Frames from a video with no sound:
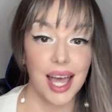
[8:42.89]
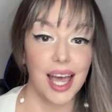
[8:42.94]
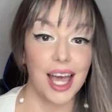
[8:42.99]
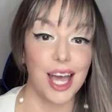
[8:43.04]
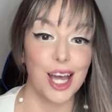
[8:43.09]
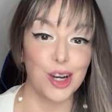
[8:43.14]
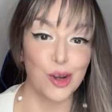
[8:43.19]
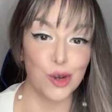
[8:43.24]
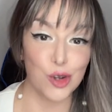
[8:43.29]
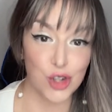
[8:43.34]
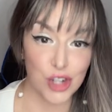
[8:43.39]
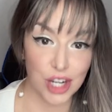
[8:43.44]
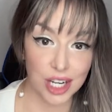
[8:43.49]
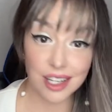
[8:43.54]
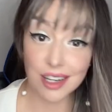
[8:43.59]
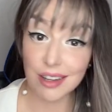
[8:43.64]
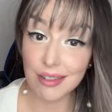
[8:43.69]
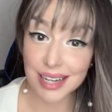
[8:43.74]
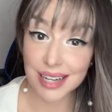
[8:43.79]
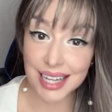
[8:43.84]
And on
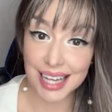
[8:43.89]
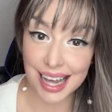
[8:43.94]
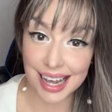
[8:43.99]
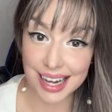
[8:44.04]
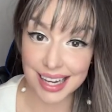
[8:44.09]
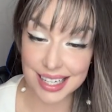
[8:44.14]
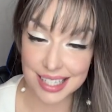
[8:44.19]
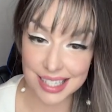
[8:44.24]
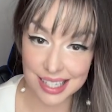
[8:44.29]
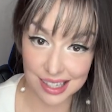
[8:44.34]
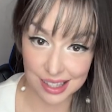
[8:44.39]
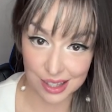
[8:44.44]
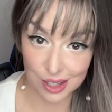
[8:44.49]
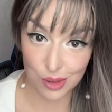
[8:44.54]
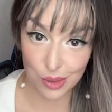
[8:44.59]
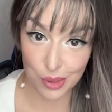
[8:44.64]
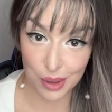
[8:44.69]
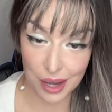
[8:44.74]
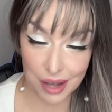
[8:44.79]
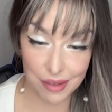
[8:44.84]
January 18th,
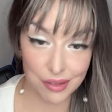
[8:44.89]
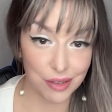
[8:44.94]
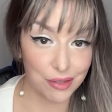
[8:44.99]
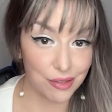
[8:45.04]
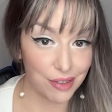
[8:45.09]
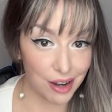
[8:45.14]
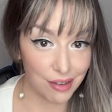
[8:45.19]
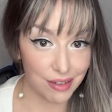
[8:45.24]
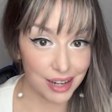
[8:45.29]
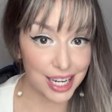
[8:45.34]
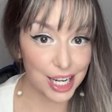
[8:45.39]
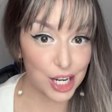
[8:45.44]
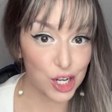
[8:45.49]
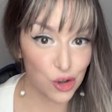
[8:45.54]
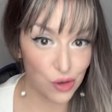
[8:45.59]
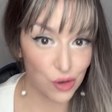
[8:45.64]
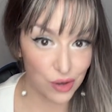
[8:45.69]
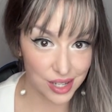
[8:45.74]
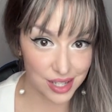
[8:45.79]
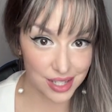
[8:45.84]
we have a very
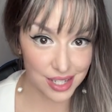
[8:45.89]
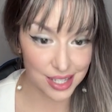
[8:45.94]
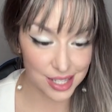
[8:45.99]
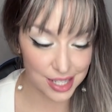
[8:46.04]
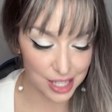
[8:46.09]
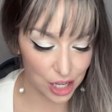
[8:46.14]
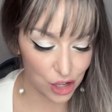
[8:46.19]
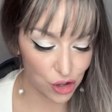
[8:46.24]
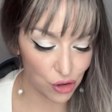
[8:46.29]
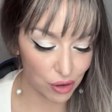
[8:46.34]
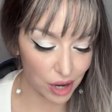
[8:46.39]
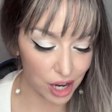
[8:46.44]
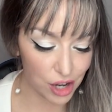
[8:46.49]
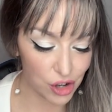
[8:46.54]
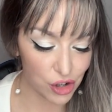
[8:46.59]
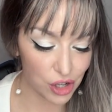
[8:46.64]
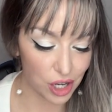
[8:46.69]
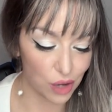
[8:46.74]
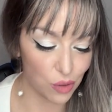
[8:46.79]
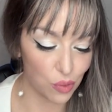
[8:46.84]
interesting
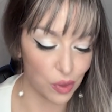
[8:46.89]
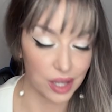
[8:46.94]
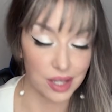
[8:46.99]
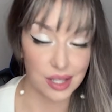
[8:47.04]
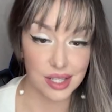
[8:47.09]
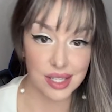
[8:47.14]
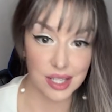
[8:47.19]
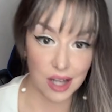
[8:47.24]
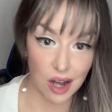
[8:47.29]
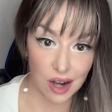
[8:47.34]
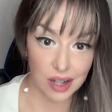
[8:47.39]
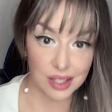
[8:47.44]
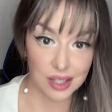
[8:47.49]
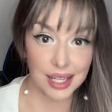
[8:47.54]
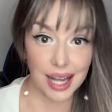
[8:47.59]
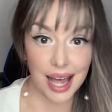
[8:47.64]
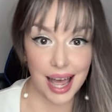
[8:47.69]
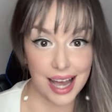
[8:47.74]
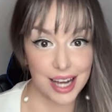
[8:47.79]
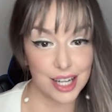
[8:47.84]
situation when
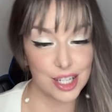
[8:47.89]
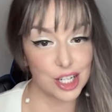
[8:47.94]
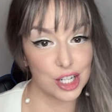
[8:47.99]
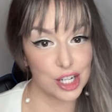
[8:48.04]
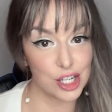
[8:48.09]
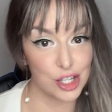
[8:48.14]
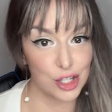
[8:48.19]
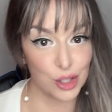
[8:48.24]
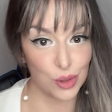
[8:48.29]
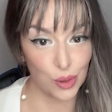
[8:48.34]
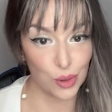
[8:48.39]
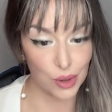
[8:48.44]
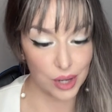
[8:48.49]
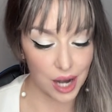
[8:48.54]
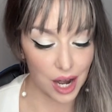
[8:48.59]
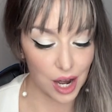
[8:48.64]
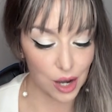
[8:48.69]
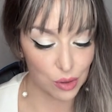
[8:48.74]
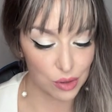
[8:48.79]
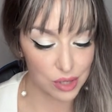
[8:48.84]
Sun enters your
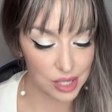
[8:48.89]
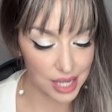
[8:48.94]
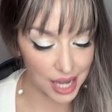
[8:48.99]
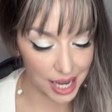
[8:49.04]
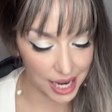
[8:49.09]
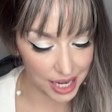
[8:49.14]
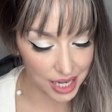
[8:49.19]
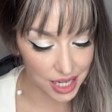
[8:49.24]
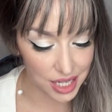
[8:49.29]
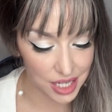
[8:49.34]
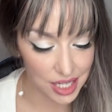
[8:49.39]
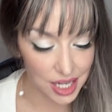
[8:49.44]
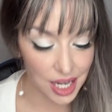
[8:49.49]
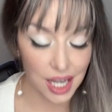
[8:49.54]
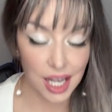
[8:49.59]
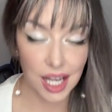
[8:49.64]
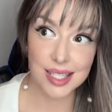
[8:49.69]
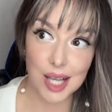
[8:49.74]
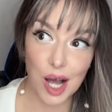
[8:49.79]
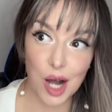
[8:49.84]
house 8.
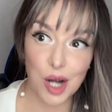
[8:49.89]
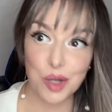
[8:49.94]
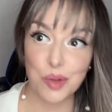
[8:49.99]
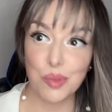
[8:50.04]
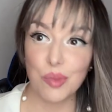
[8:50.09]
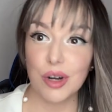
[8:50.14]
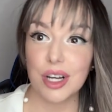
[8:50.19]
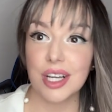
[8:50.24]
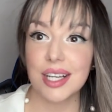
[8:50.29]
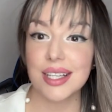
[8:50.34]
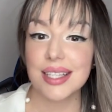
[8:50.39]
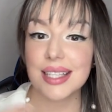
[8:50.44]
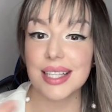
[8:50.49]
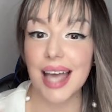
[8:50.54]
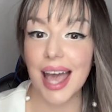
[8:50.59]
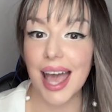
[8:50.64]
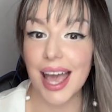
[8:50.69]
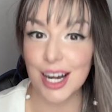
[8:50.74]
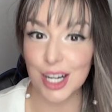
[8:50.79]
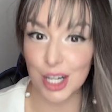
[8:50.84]
Sun brings
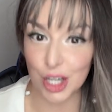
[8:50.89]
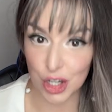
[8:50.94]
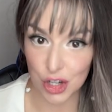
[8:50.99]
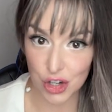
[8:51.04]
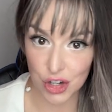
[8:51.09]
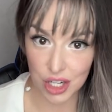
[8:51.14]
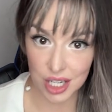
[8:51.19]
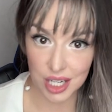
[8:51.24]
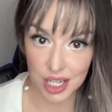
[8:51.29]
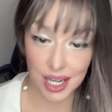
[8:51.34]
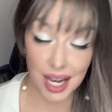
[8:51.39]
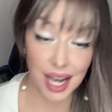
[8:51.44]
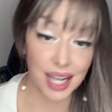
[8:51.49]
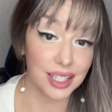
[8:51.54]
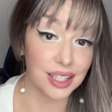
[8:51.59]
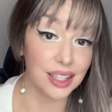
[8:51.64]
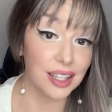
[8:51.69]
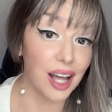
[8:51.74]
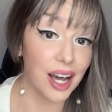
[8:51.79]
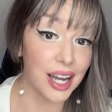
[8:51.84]
energy
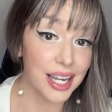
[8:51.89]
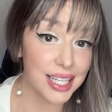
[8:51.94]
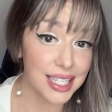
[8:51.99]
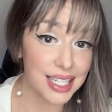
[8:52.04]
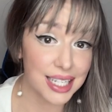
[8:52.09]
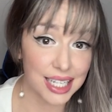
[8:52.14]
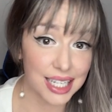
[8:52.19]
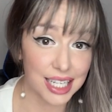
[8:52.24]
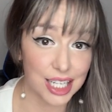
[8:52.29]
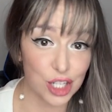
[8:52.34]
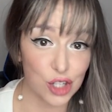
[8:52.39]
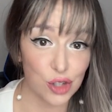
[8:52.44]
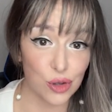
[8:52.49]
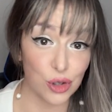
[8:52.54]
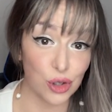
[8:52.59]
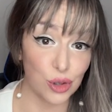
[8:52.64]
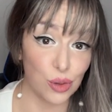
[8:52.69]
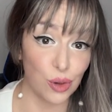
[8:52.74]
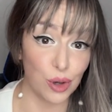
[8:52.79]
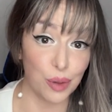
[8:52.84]
and light into
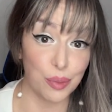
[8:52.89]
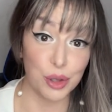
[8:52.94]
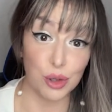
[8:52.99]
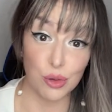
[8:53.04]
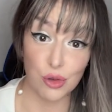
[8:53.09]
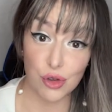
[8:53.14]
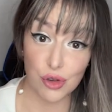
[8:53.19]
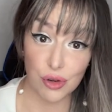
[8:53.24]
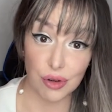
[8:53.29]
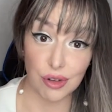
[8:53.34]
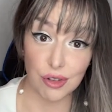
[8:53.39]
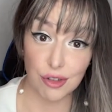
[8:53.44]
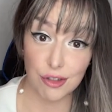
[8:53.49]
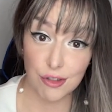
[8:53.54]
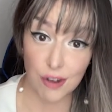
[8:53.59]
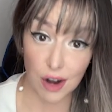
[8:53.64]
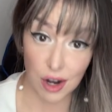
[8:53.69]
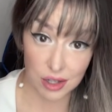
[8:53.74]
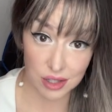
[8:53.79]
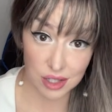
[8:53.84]
your mutual
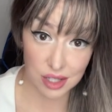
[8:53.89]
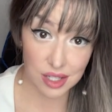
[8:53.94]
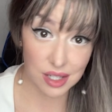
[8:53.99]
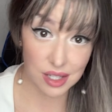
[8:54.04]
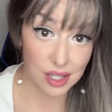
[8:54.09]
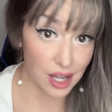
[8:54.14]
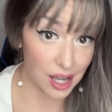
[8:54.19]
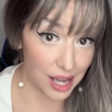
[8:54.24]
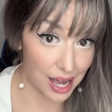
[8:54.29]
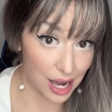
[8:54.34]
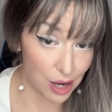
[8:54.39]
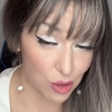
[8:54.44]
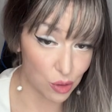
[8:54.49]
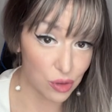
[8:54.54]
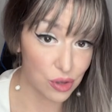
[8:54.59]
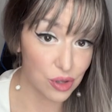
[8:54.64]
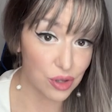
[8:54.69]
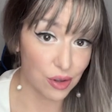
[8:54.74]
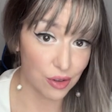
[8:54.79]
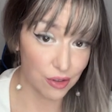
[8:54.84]
funds
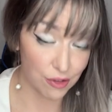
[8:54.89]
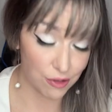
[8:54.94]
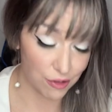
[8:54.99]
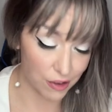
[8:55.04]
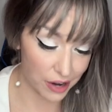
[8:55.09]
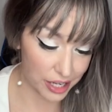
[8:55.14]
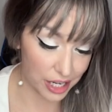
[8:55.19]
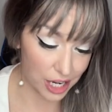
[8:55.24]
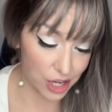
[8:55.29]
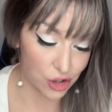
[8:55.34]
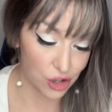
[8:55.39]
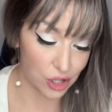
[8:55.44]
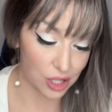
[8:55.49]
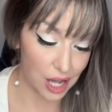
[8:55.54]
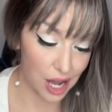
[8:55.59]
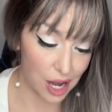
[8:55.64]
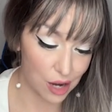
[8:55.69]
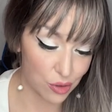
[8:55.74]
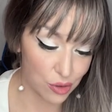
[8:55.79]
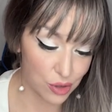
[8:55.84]
house, financial
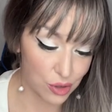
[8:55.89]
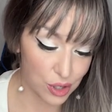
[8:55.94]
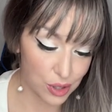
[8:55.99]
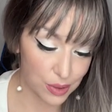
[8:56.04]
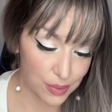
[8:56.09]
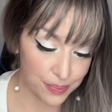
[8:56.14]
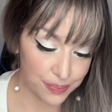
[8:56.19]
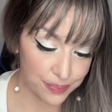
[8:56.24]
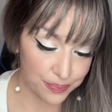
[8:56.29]
house.